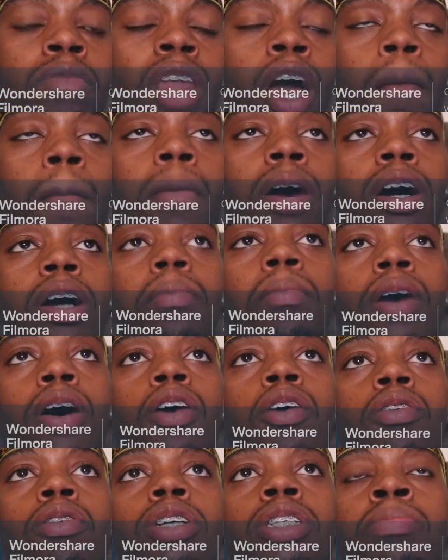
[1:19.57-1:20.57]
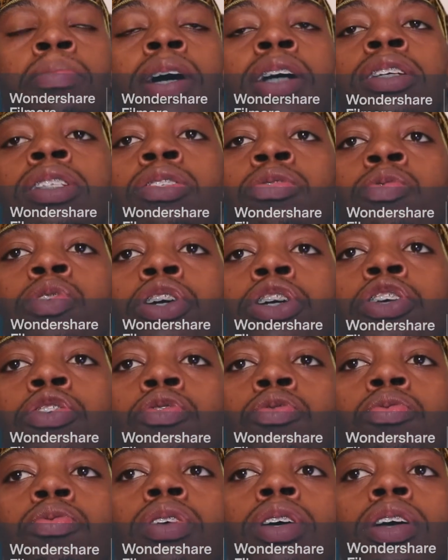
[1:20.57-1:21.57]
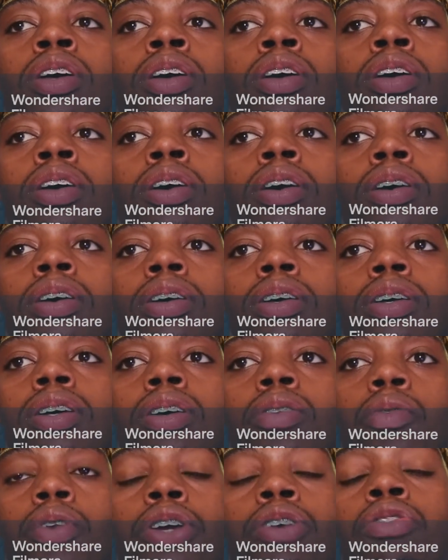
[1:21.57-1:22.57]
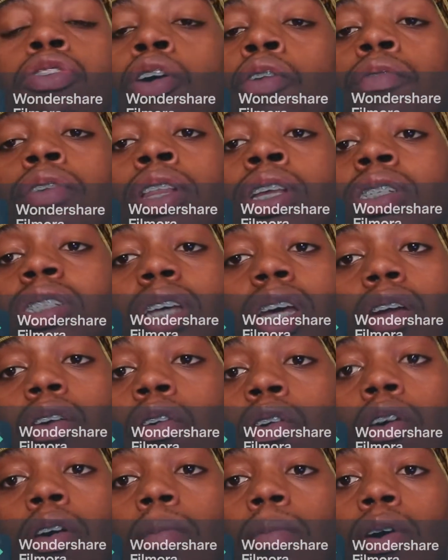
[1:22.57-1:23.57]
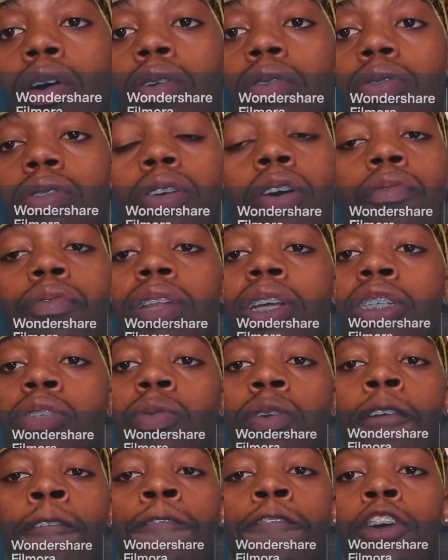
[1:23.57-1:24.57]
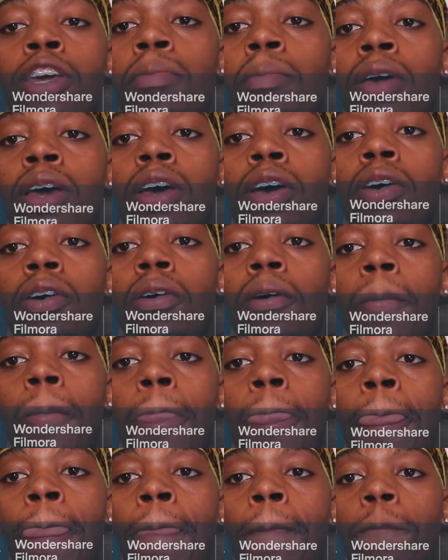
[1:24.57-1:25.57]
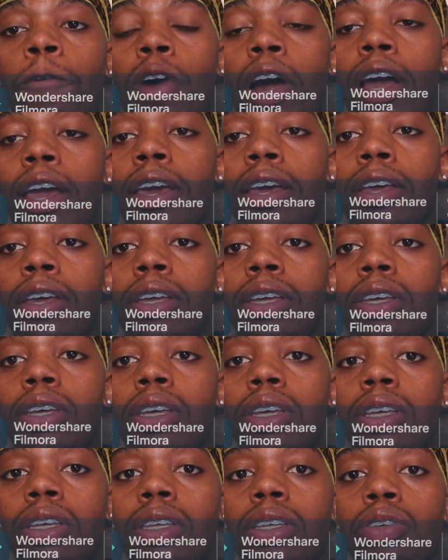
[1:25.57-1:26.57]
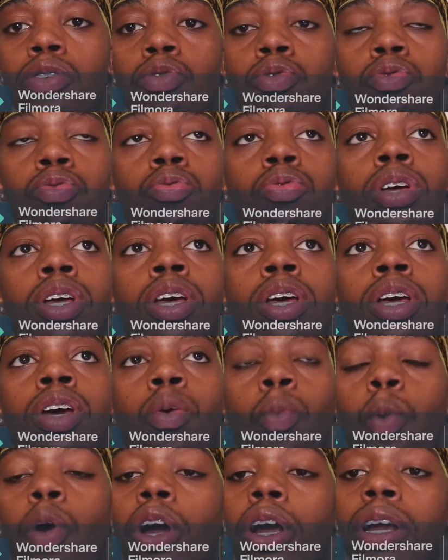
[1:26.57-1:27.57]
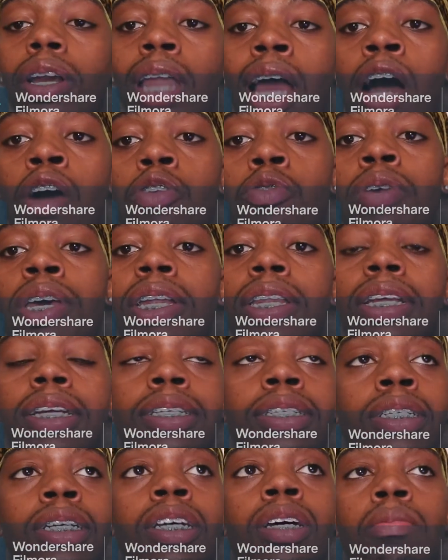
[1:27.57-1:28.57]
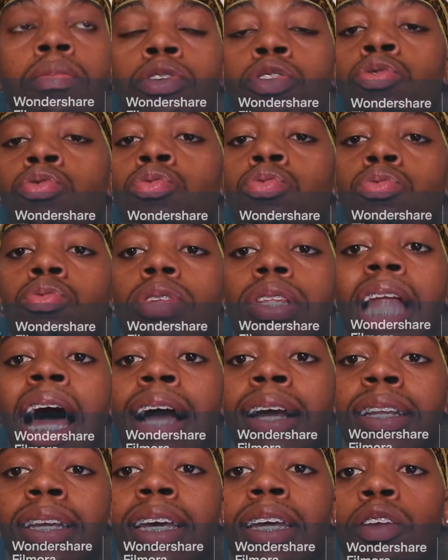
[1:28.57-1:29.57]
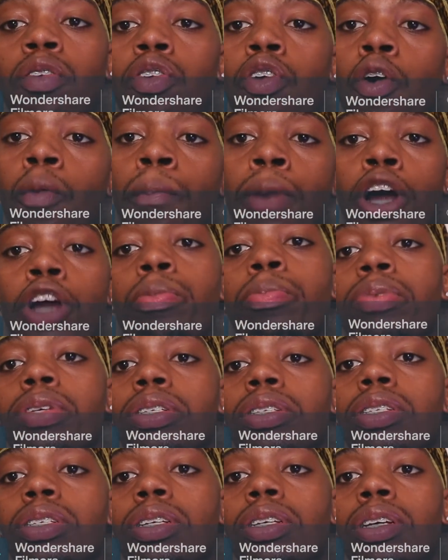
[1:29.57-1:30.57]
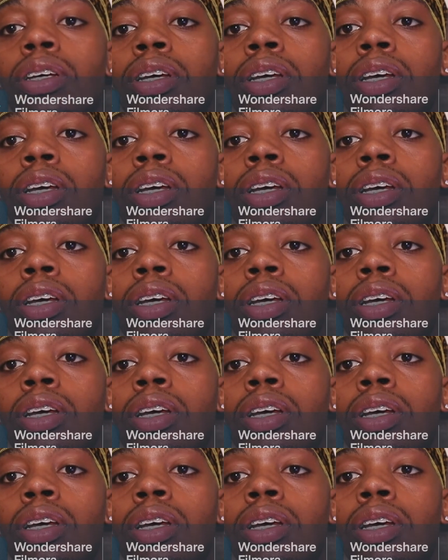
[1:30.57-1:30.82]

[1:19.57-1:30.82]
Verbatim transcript: now monk mode is basically where you where you don't release at all bro you don't release with a female right you working out, you hitting the gym, you locked in on your purpose.